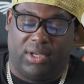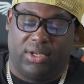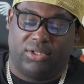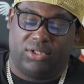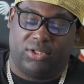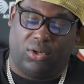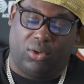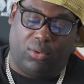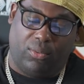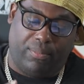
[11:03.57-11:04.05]

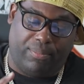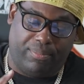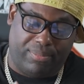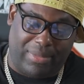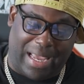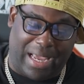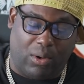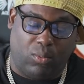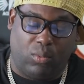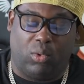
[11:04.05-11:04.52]
So
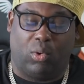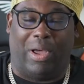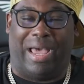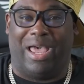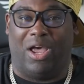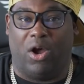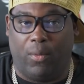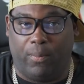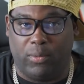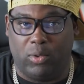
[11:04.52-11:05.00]
that will
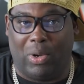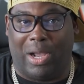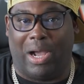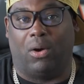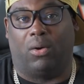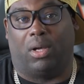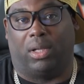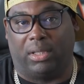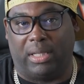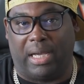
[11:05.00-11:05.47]
help you
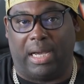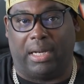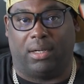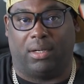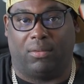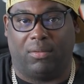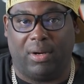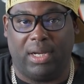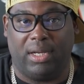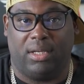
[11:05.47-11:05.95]
out a
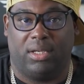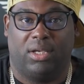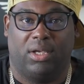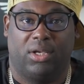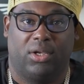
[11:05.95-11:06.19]
lot, right?